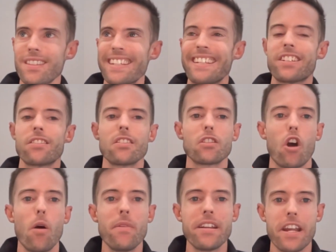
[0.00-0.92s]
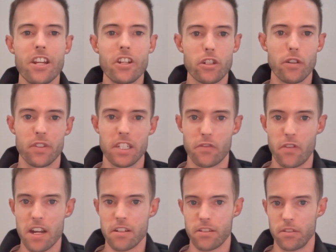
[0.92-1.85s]
it's this combination of these
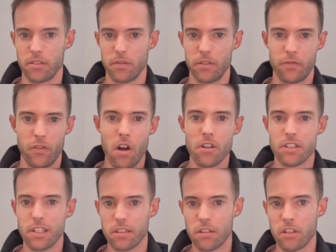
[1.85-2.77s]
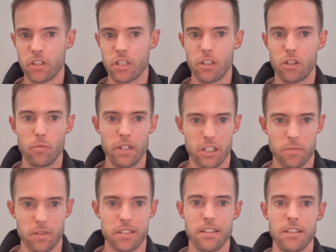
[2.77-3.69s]
factors of advanced technology, human
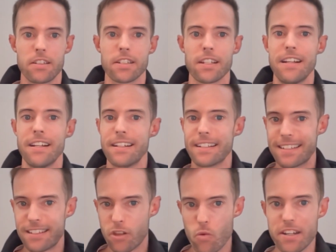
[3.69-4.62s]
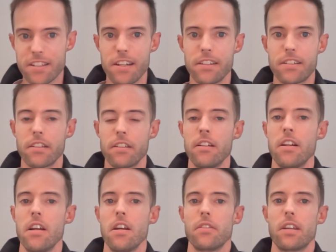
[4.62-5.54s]
expertise, threat data
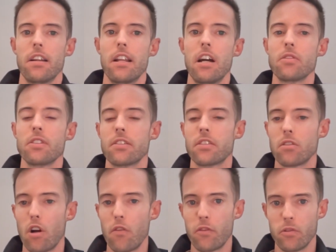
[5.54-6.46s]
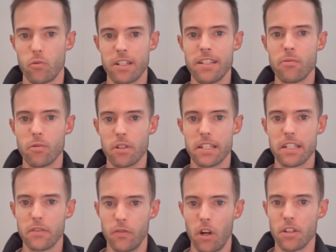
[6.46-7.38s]
that allows us to offer really, really
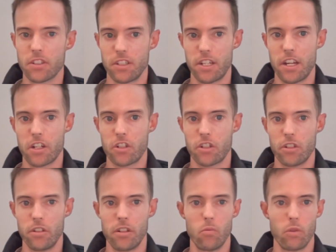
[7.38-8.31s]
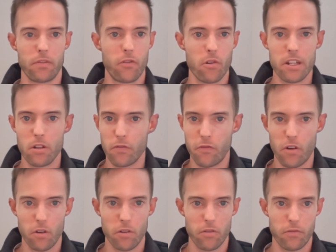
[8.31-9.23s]
advanced detection with very low
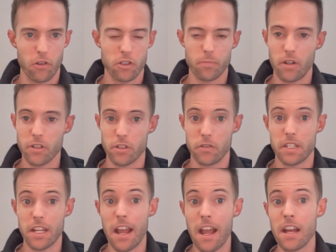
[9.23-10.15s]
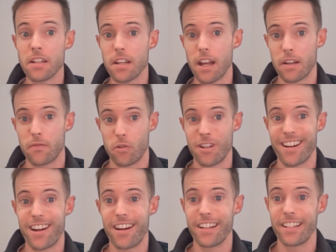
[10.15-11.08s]
false positives and at very
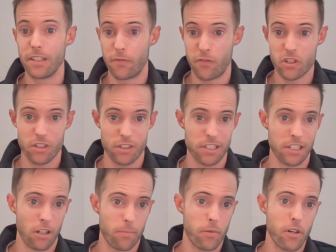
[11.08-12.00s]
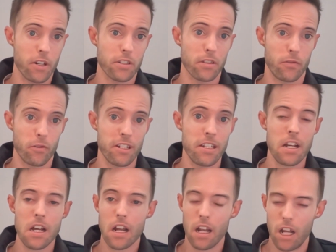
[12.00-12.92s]
high efficiency. Our products are very
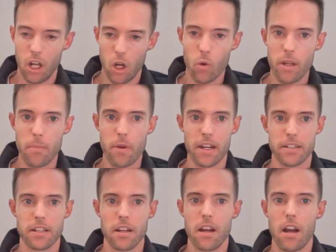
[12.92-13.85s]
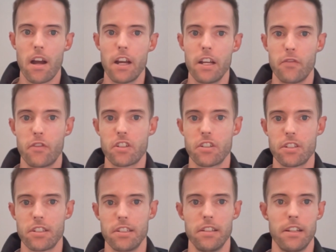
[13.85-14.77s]
low impact, high
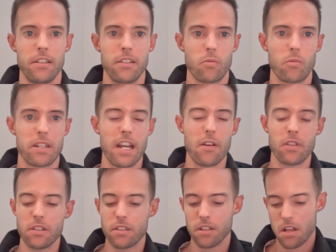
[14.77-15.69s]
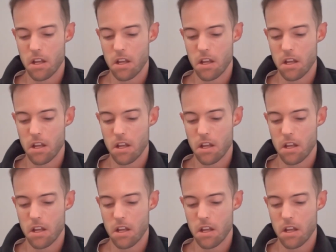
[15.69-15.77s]
efficiency. And we have this